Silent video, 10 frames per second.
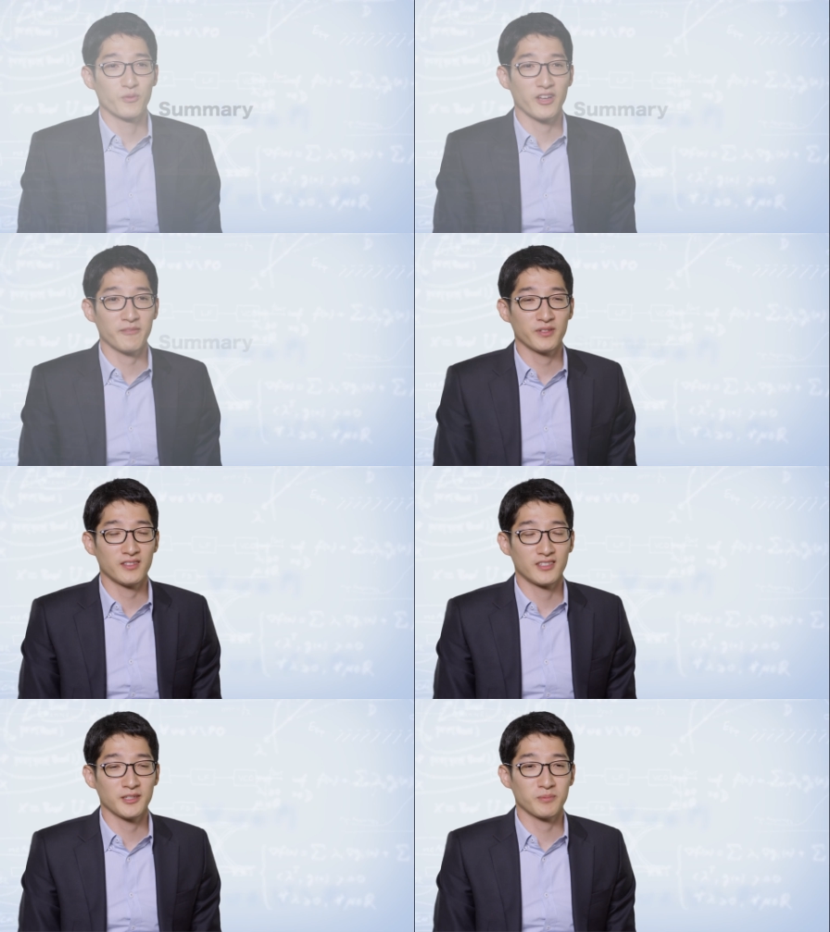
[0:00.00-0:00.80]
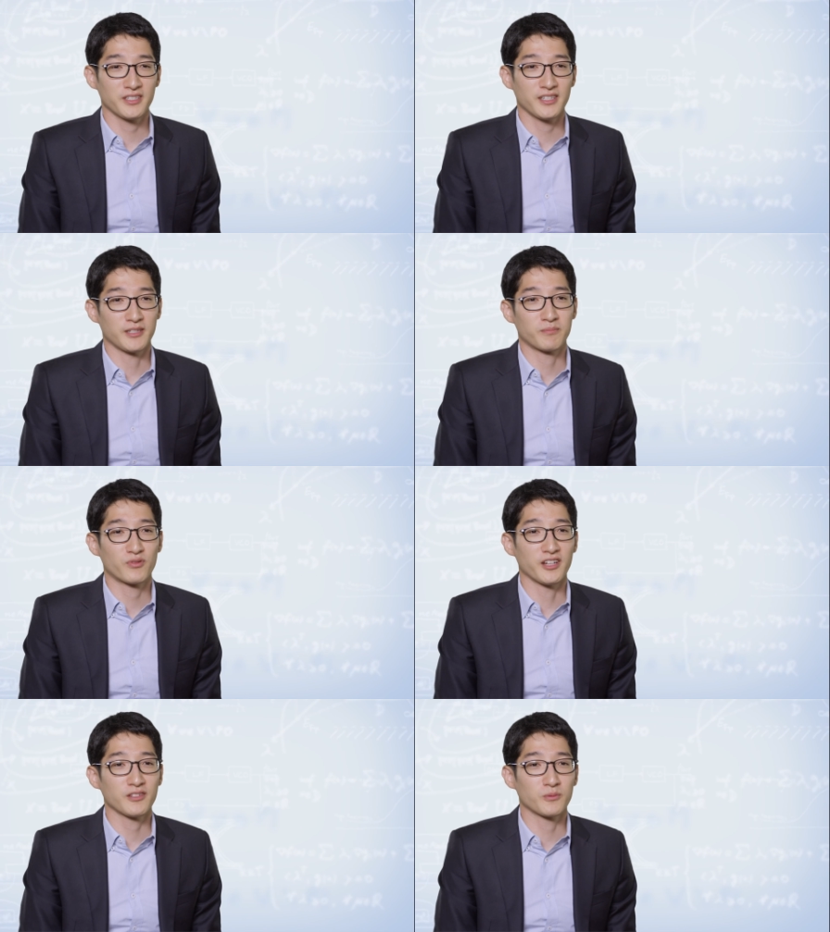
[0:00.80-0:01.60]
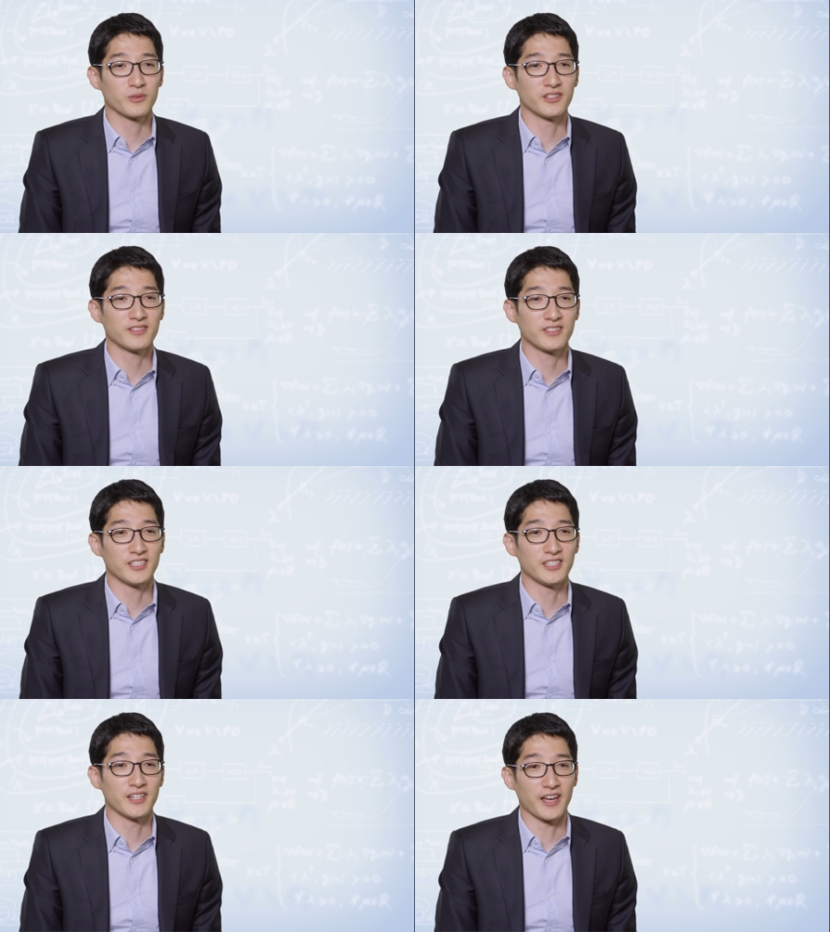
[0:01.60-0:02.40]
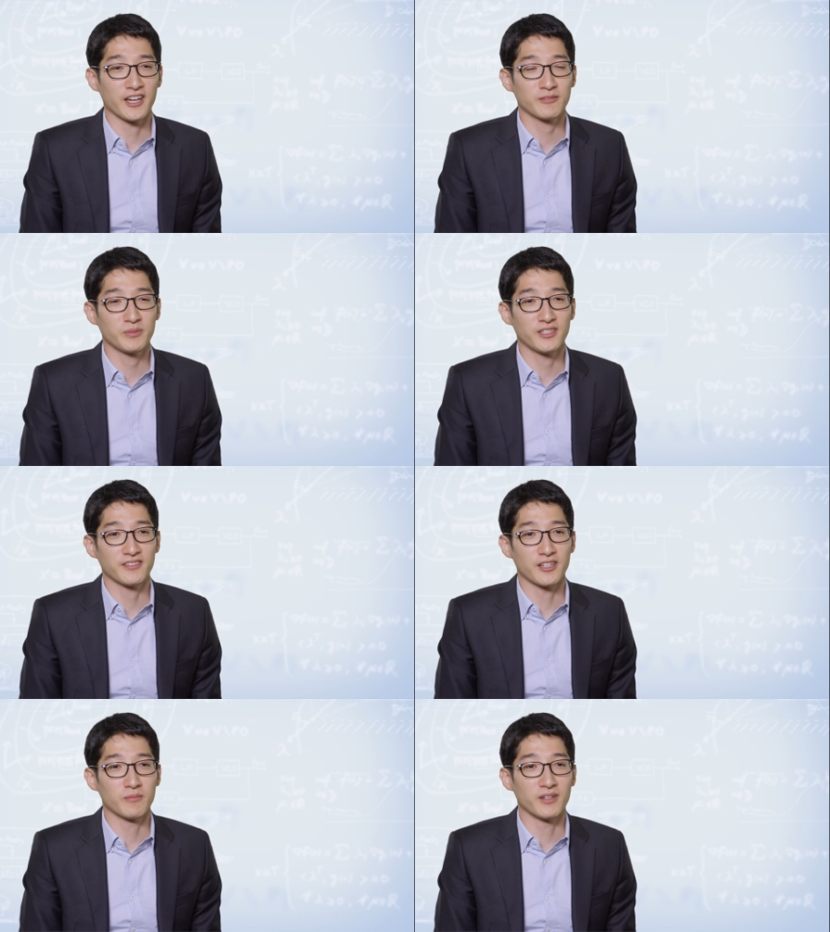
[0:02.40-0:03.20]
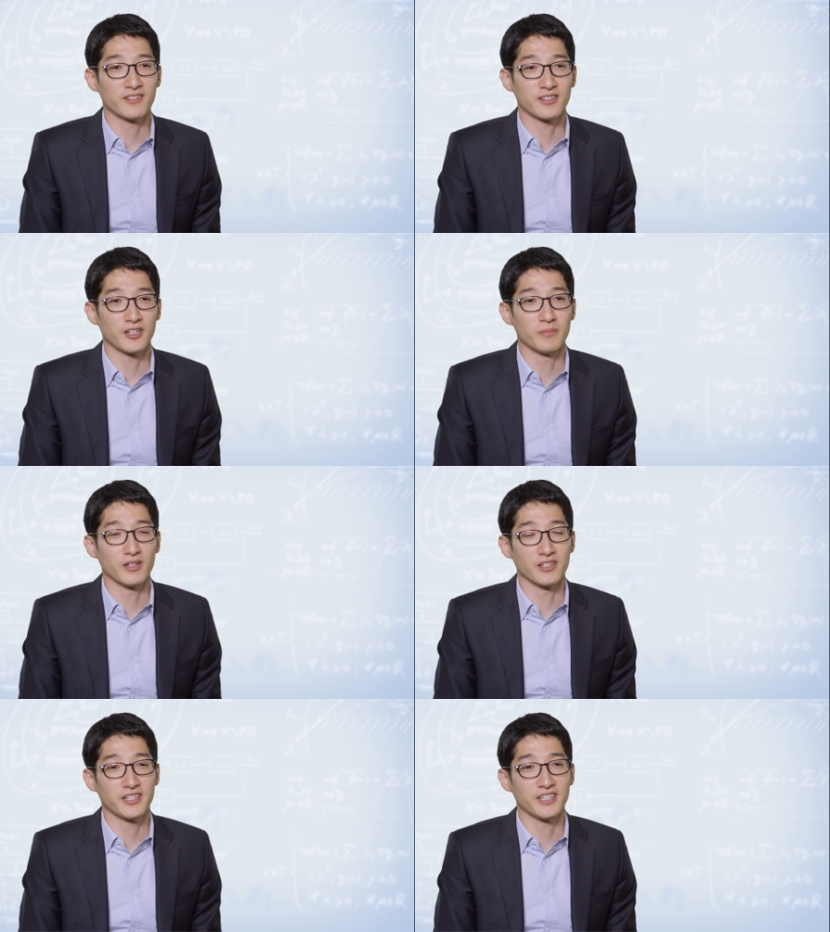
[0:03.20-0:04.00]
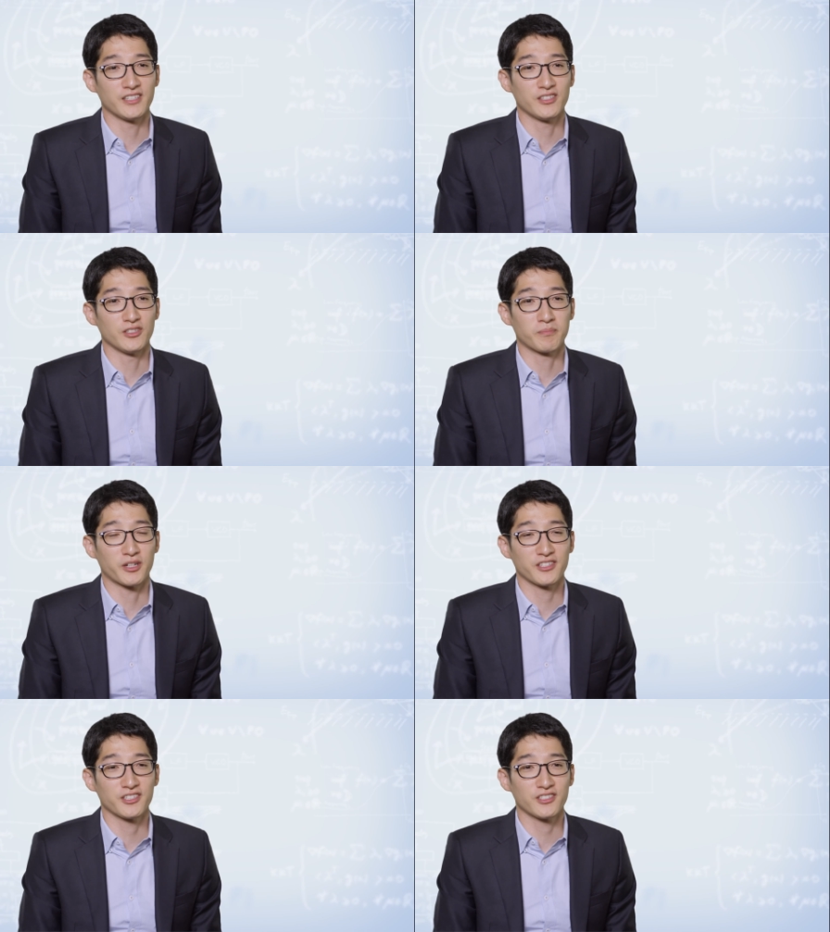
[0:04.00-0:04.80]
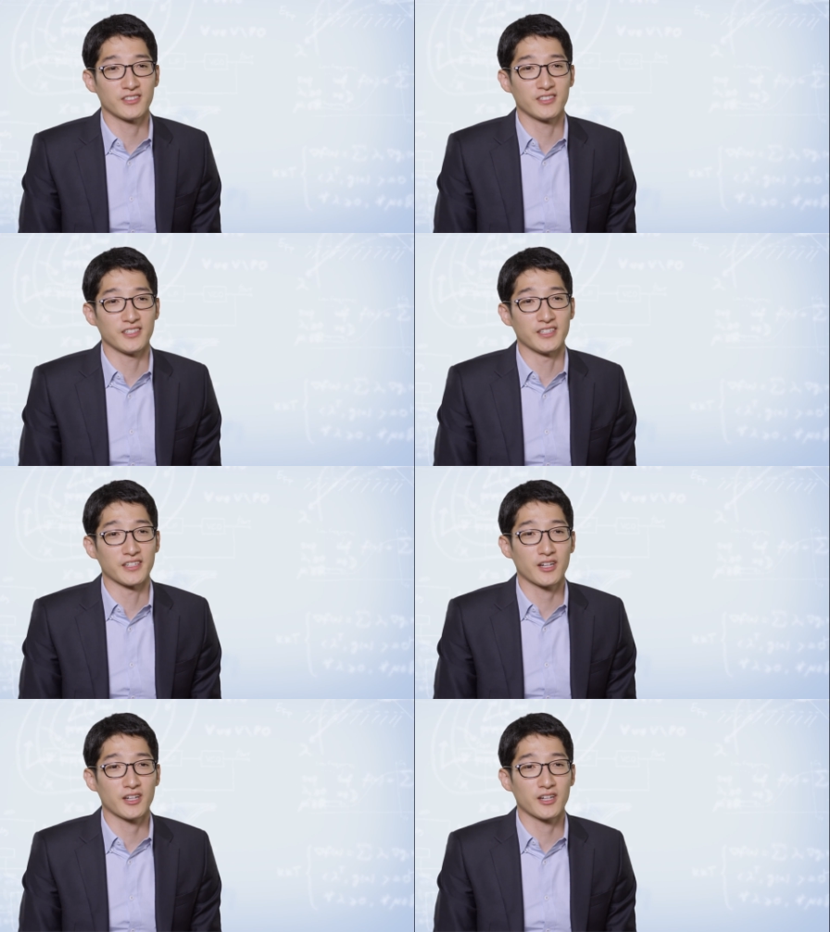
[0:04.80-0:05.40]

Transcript: We have been deeply impressed with the X P S M S ability to partition the